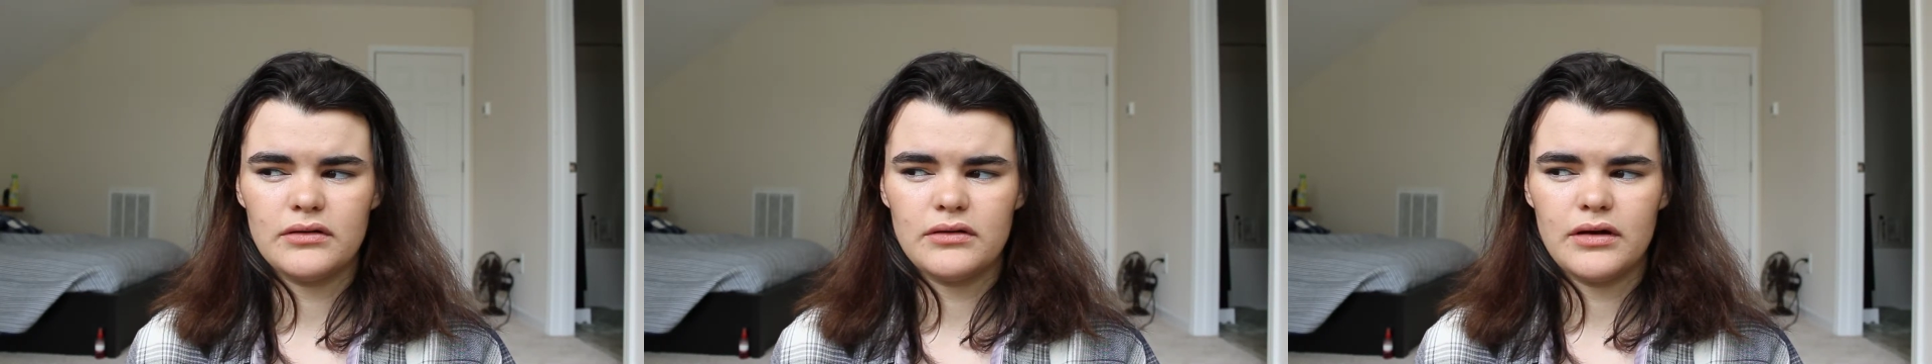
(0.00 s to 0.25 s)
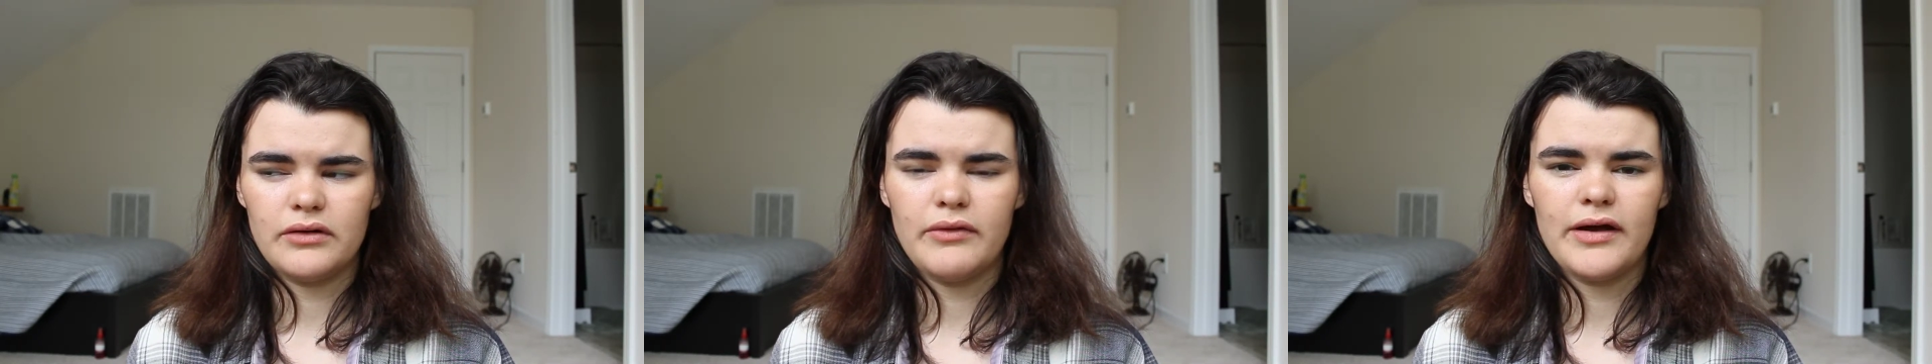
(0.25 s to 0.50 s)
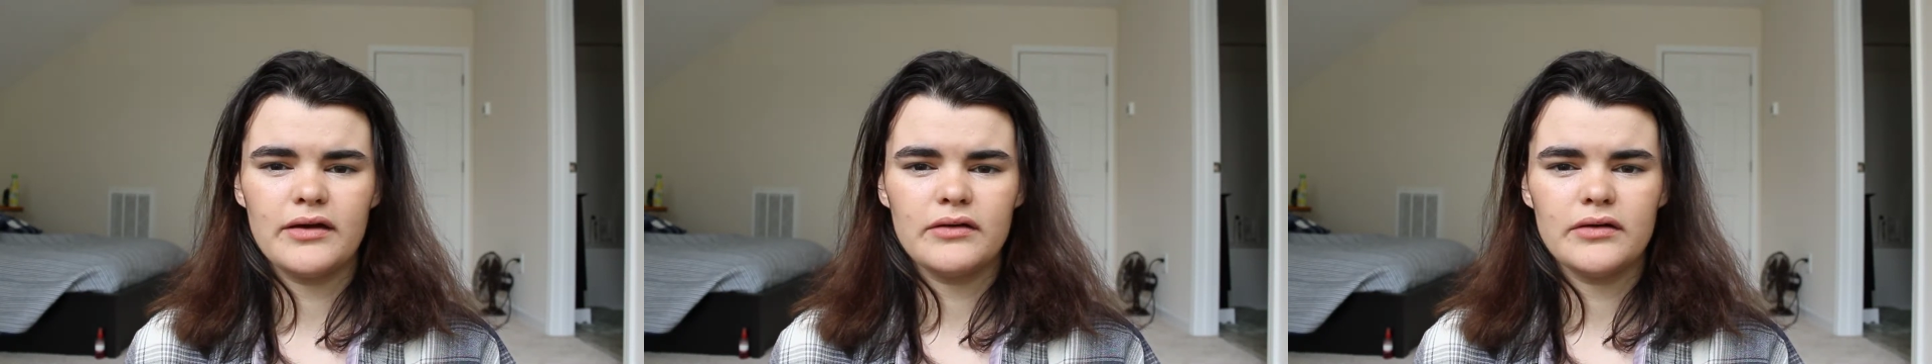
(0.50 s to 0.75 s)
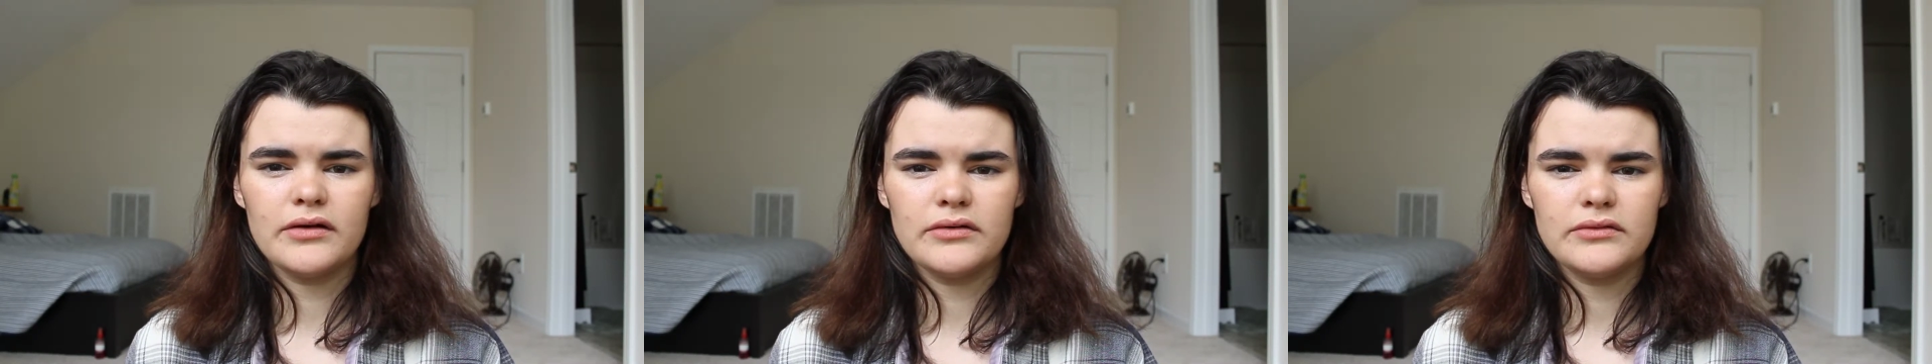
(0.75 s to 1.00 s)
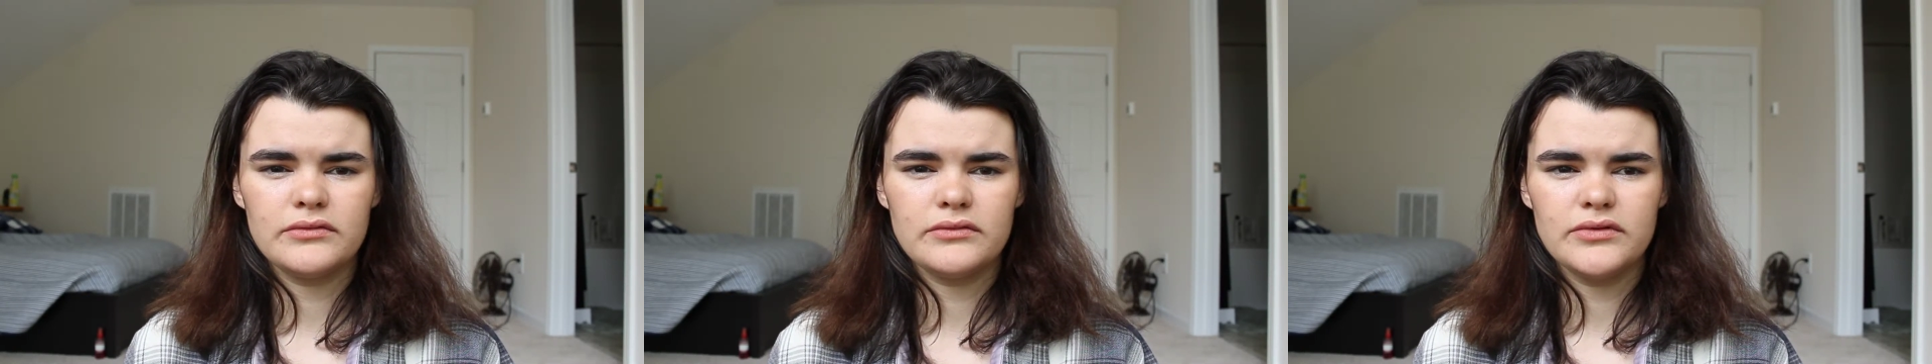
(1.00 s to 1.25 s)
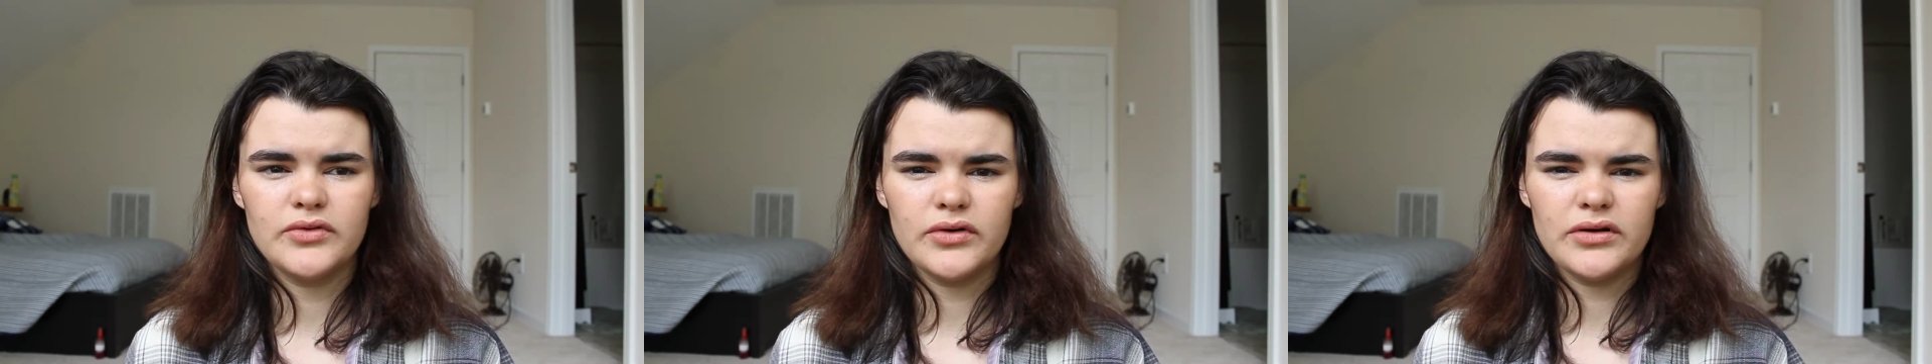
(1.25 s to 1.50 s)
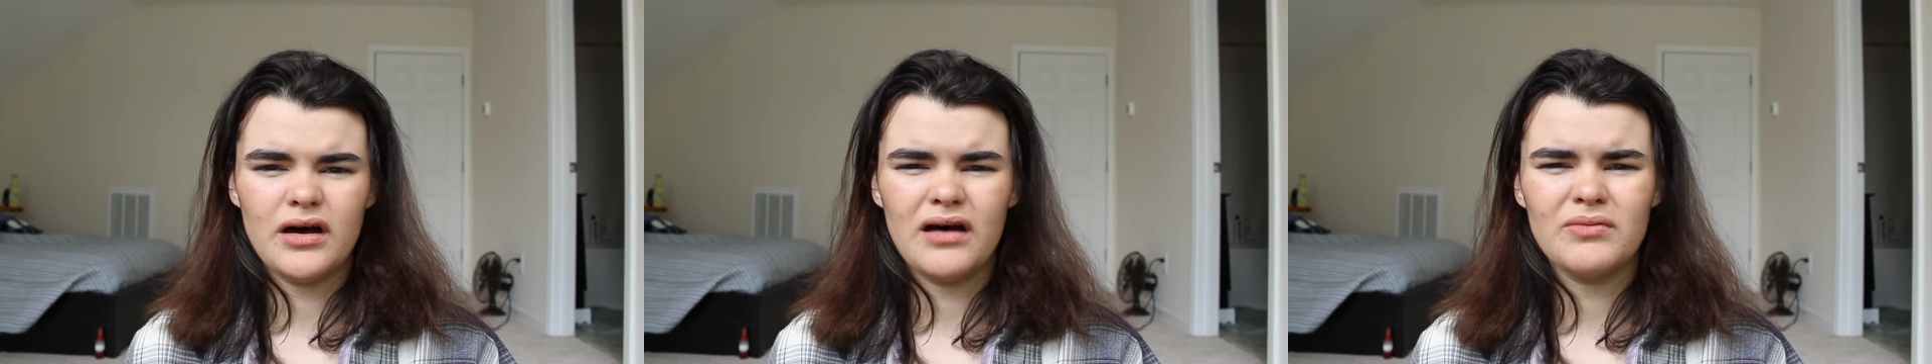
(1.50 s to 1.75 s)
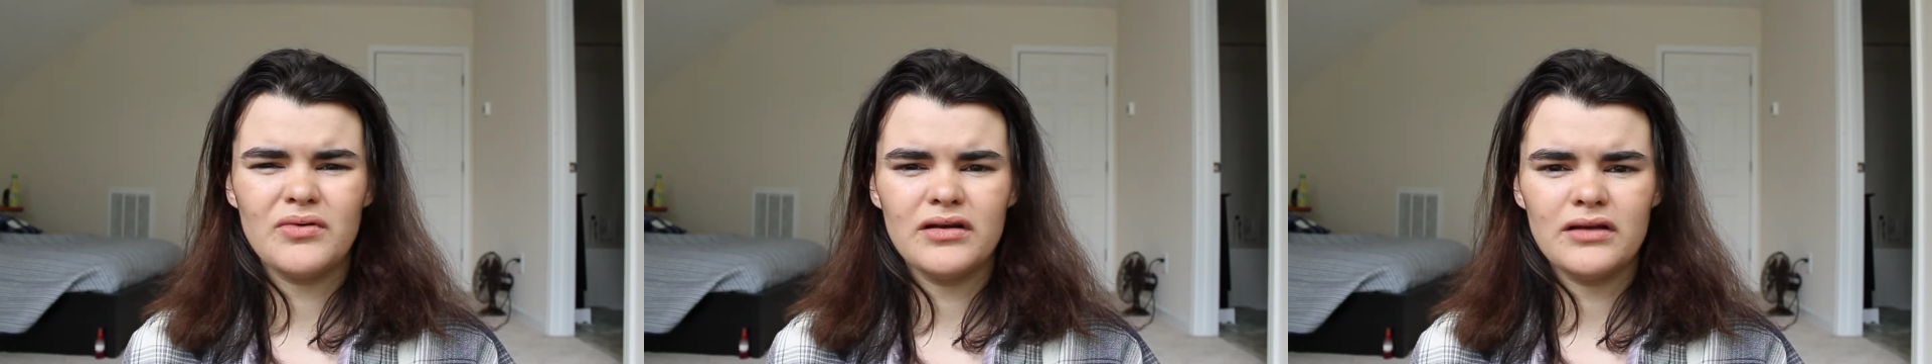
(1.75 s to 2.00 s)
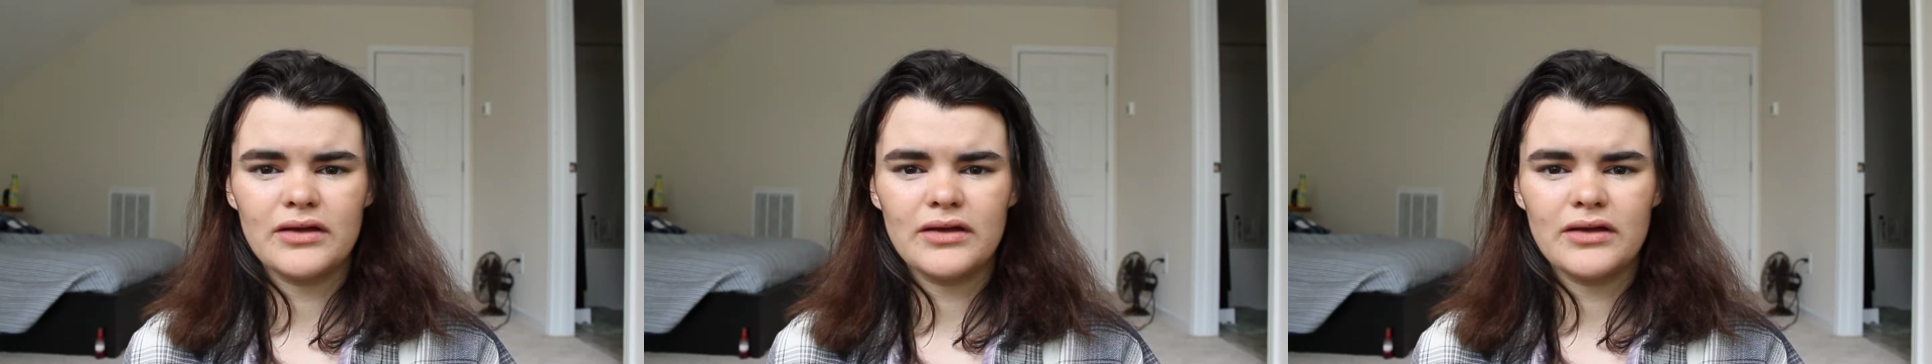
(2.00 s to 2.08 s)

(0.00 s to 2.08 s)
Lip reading: like a regular doorknob one,